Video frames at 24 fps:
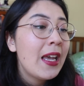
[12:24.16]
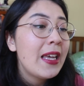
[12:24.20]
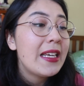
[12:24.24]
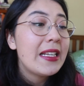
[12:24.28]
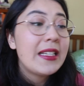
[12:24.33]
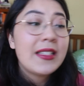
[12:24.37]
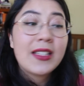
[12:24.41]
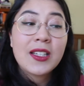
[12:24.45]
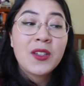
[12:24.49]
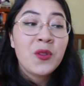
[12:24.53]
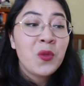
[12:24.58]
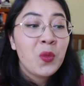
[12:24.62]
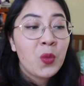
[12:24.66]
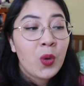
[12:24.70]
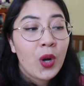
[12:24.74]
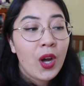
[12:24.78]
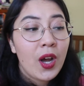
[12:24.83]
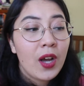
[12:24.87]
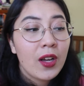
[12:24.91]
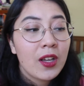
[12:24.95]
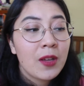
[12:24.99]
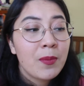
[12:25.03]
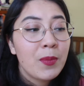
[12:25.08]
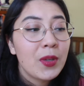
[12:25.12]
It didn't
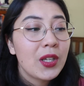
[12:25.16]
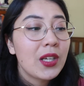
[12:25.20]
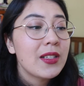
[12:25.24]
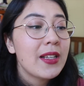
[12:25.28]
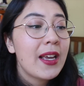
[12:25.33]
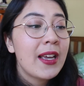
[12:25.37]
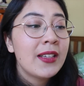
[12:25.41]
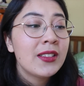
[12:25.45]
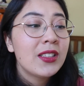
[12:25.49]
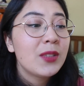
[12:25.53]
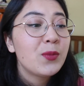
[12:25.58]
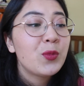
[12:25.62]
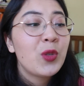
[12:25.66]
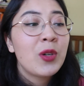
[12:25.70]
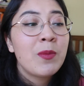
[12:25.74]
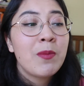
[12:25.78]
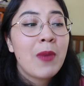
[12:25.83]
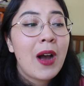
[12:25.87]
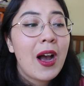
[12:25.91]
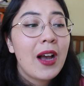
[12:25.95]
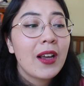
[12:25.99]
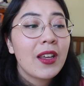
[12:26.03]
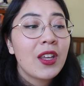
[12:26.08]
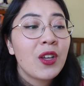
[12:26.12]
work because I ended up
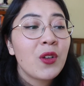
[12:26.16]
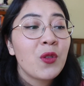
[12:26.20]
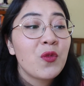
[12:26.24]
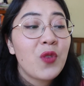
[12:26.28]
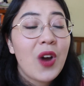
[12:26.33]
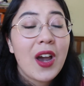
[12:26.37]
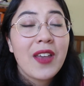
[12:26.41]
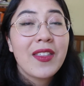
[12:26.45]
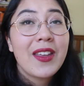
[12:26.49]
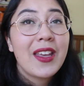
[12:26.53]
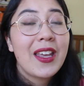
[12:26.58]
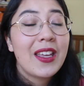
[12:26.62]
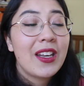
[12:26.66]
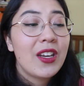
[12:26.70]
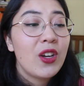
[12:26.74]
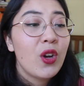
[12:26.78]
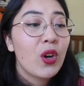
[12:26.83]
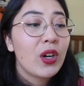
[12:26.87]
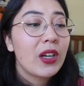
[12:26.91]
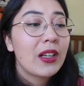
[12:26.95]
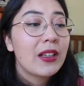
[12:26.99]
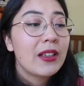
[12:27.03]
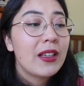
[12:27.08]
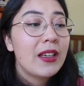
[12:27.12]
remarking rather
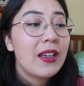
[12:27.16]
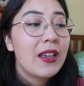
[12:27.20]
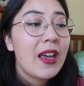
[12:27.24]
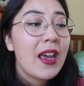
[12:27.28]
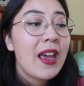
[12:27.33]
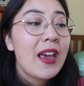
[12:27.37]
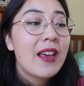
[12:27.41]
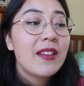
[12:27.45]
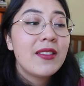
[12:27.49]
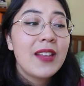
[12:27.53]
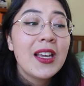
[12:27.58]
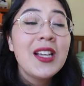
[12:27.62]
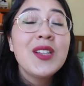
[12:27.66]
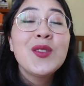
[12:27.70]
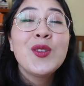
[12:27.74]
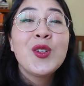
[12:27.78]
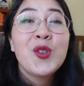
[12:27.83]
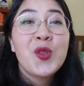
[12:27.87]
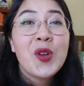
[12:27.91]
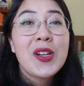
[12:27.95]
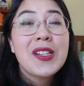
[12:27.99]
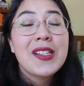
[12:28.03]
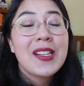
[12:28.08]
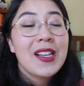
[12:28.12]
idiotically, "Thanks for
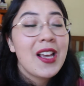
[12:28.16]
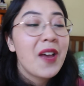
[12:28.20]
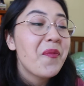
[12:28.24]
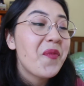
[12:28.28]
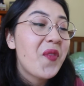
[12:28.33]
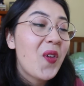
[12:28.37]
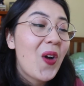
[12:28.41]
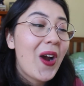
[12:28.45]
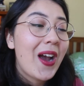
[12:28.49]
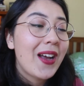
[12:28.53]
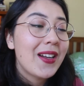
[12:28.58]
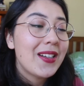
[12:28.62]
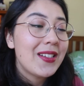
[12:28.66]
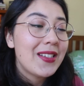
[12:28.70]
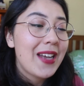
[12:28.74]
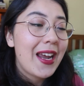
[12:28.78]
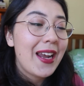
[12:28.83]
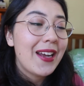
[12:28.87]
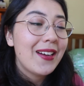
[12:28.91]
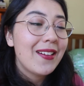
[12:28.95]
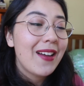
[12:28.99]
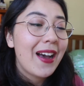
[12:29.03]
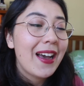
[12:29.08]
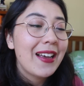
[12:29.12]
dressing up for our date.